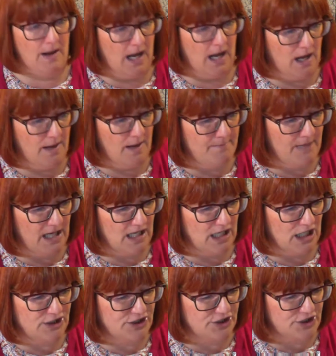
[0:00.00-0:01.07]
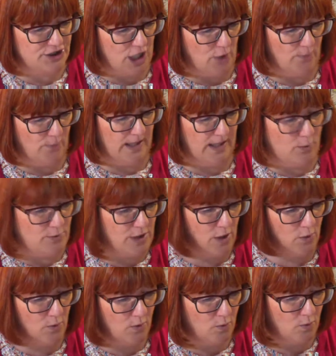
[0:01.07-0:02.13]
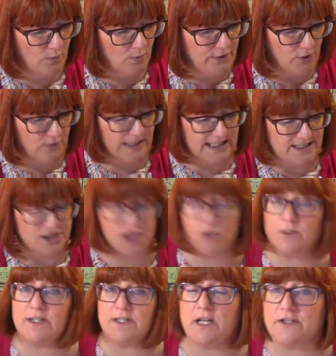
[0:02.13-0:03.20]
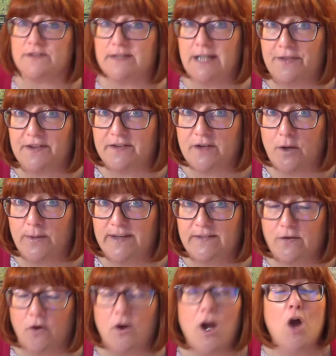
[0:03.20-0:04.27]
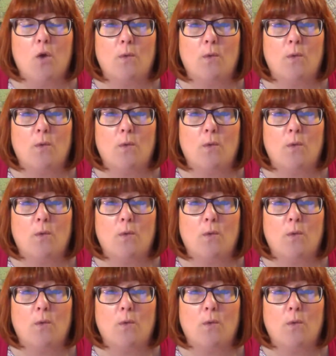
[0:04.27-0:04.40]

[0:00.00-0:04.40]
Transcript: a snowy, oh no, we're not going to do another snowy song.